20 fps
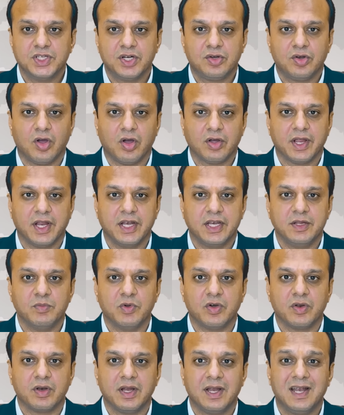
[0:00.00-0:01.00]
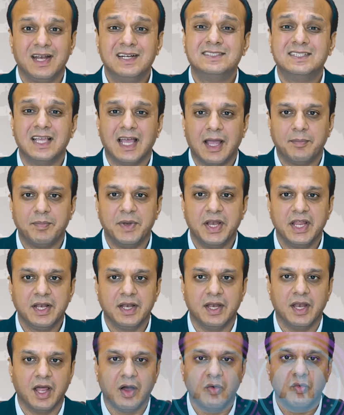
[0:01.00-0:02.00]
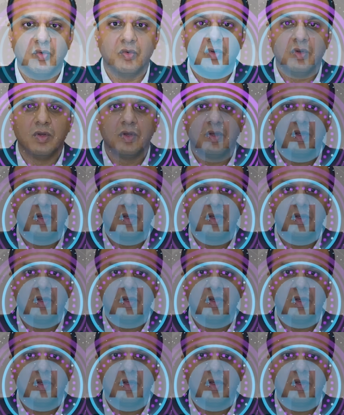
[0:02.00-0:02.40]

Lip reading: future talk anymore. It's happening now.